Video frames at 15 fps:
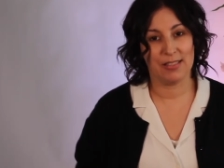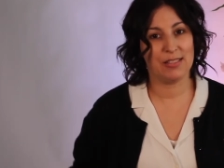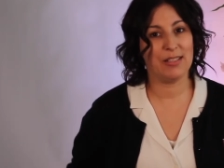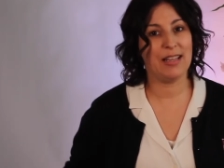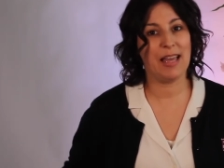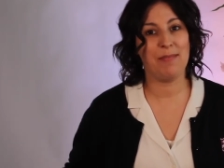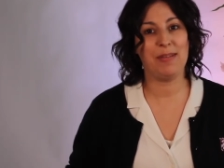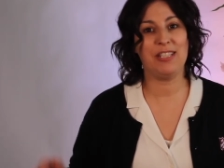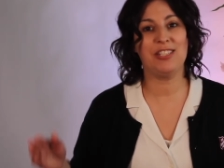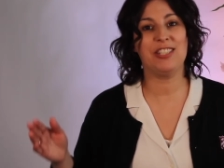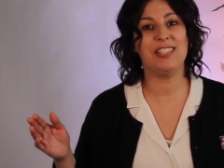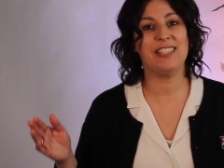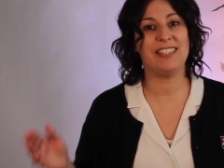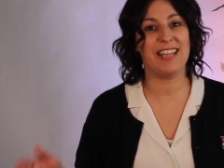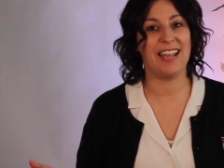So let me
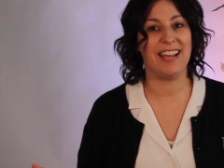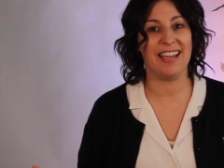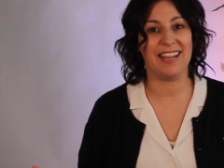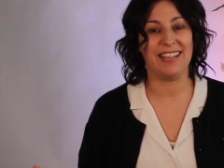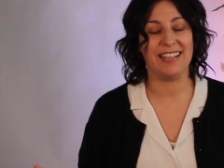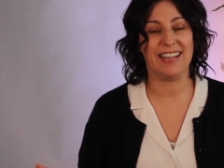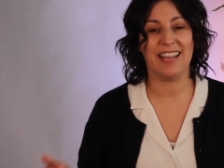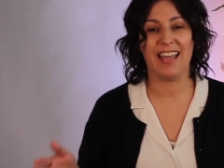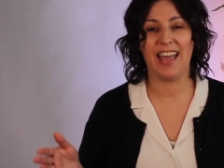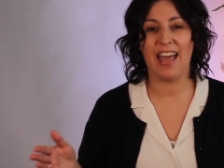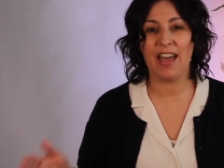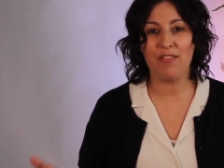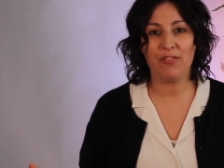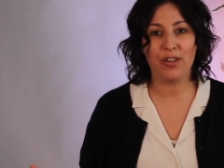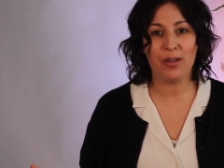just say it
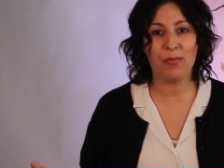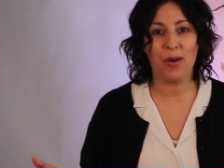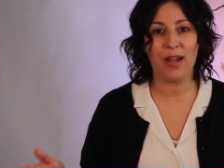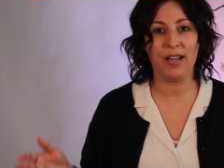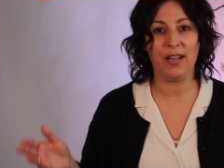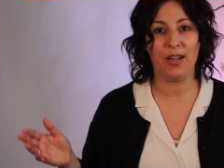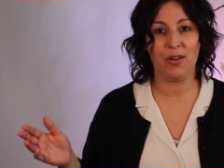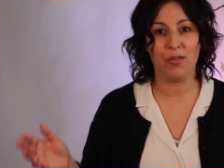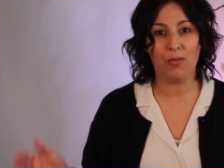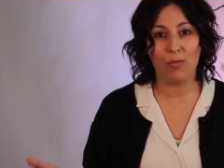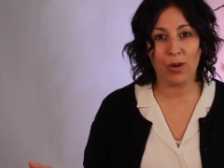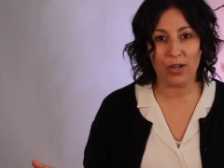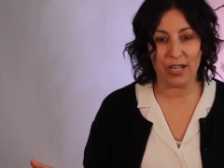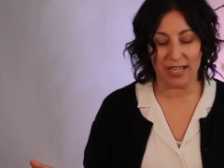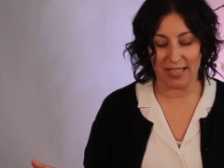everyone
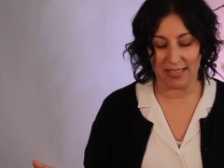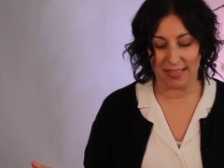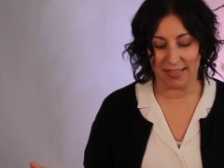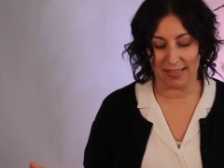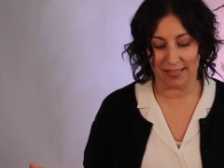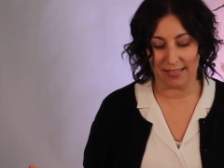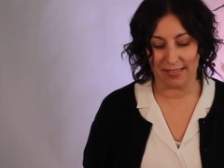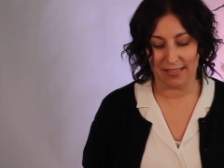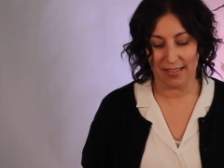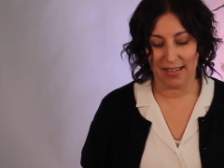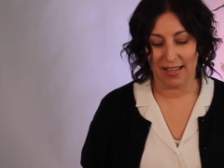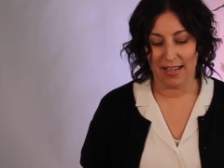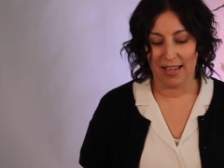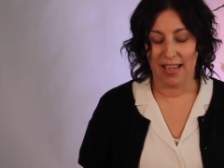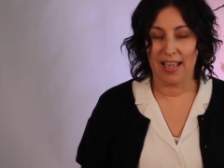worries.
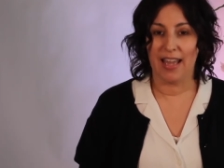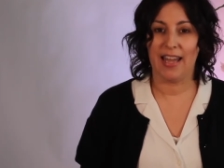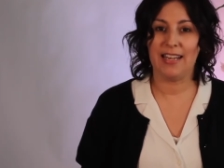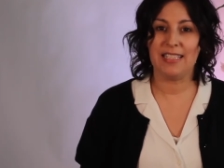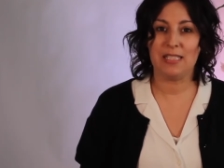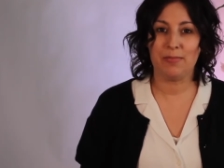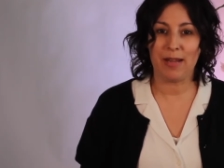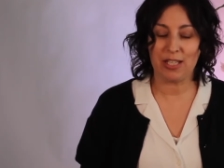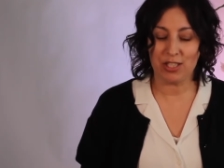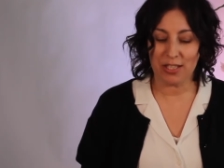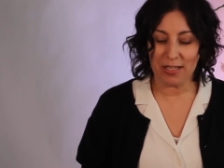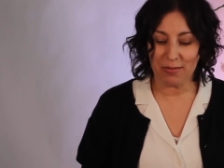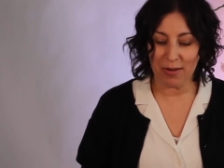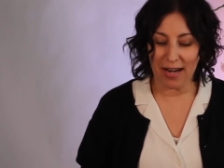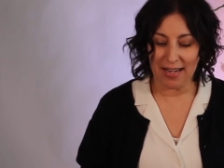And
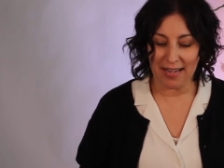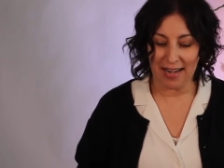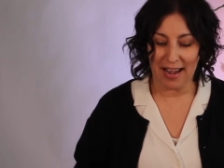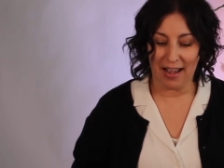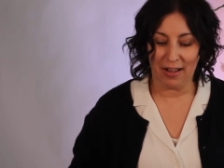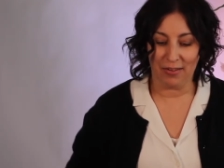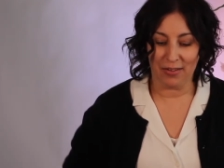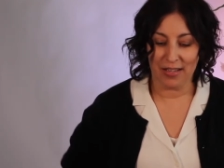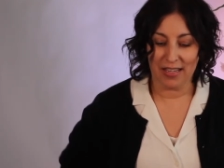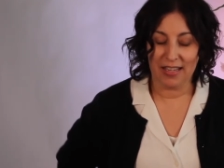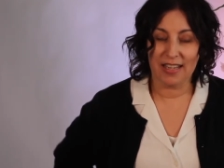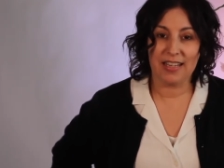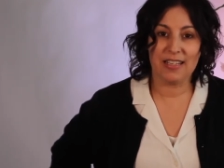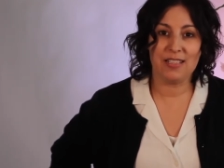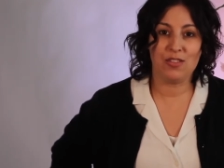especially right now,
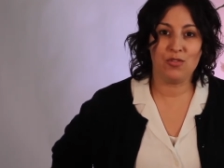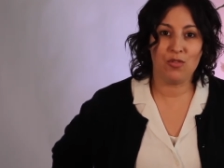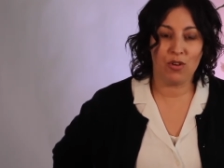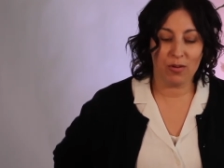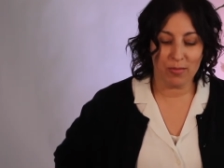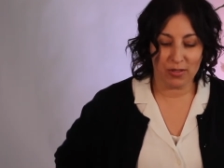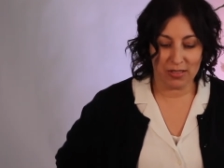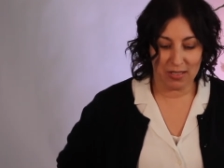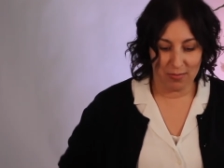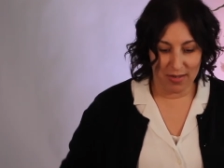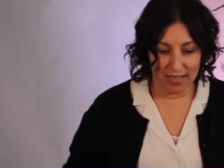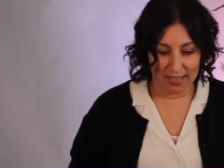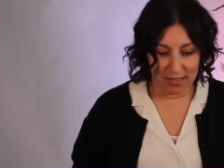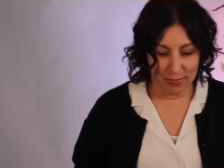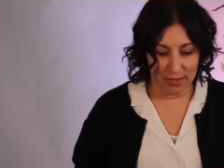it is normal to be
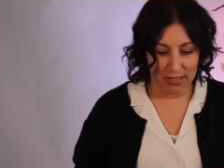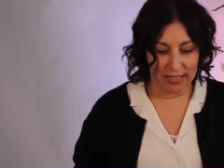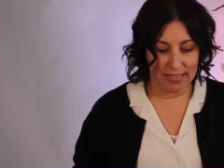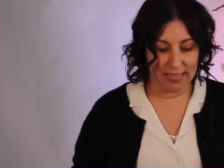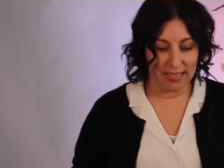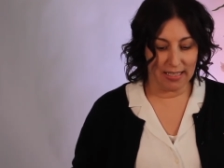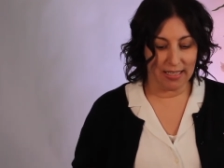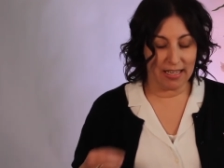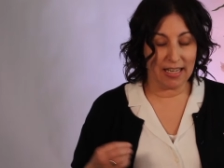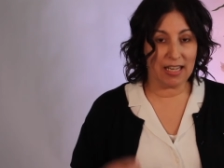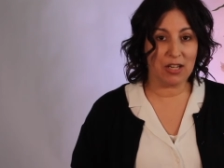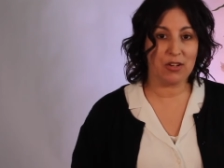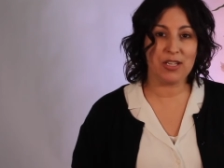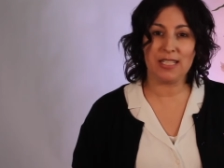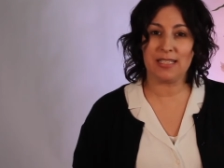experiencing
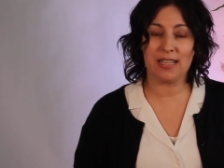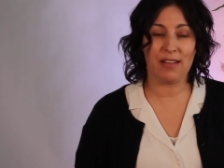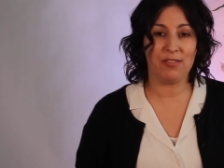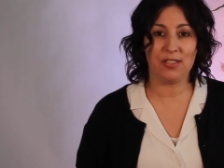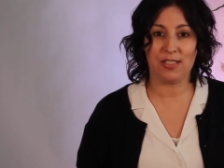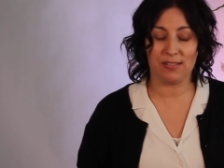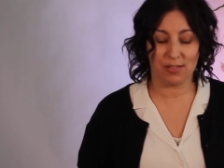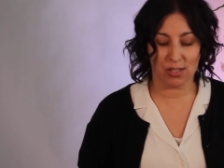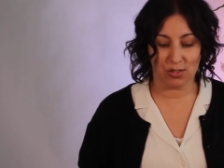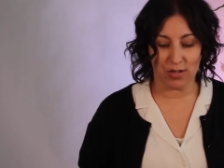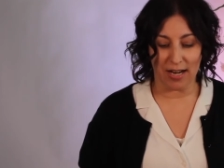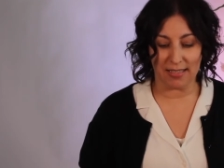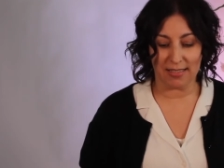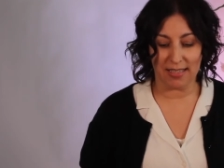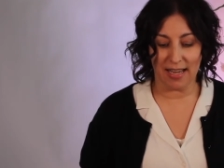increased levels of
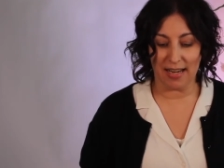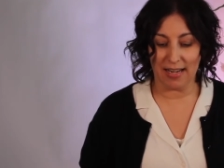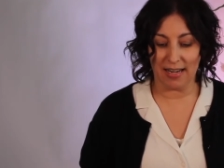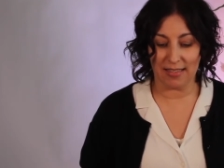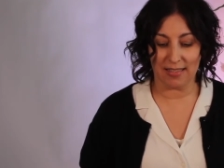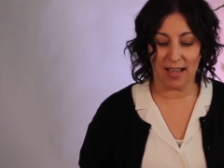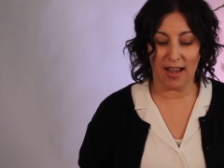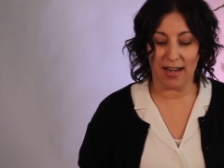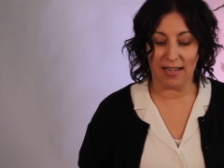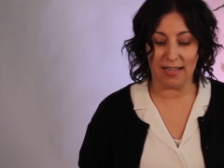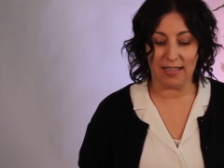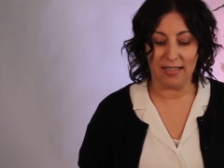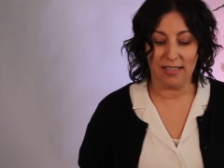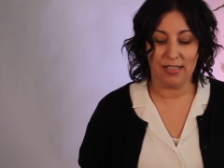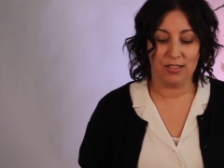stress and anxiety
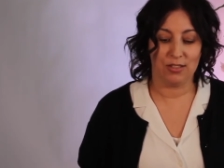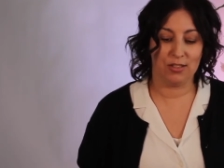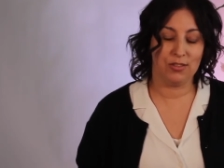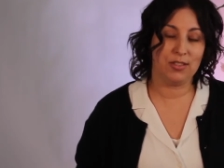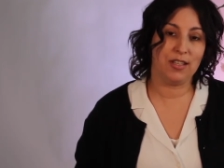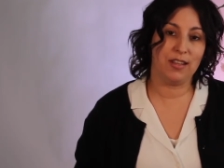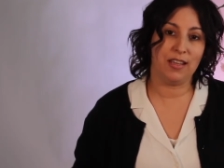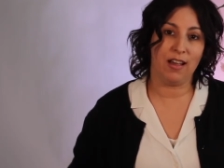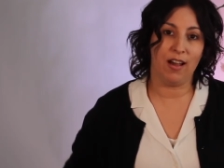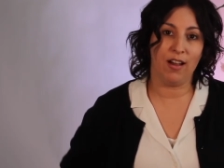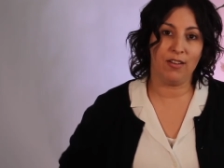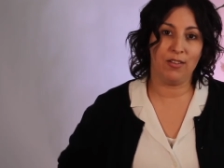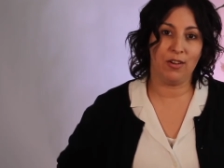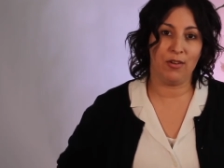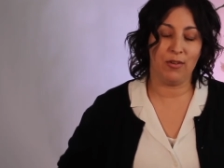due to the
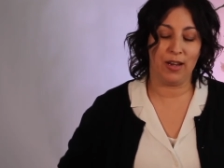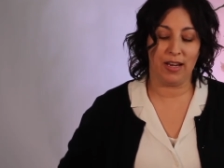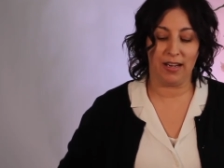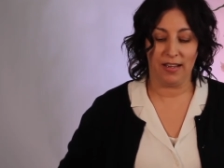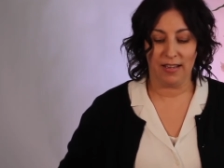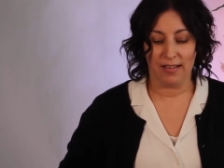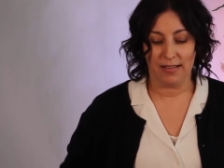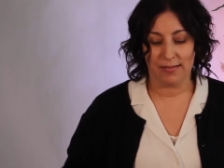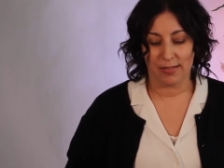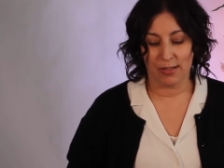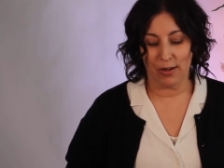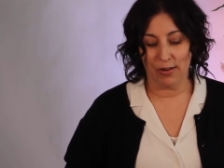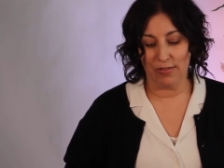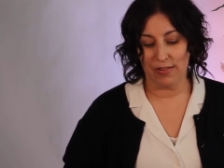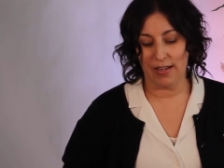ongoing
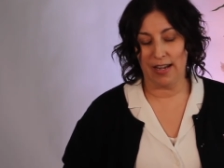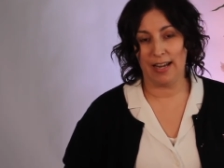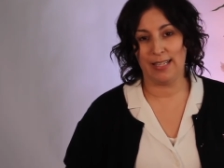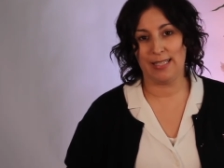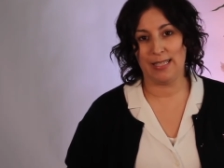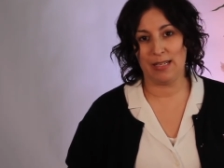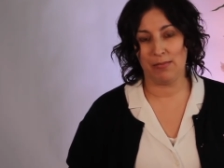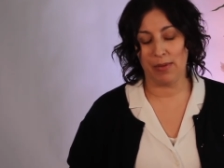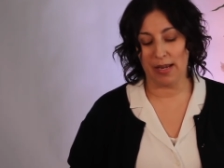COVID 19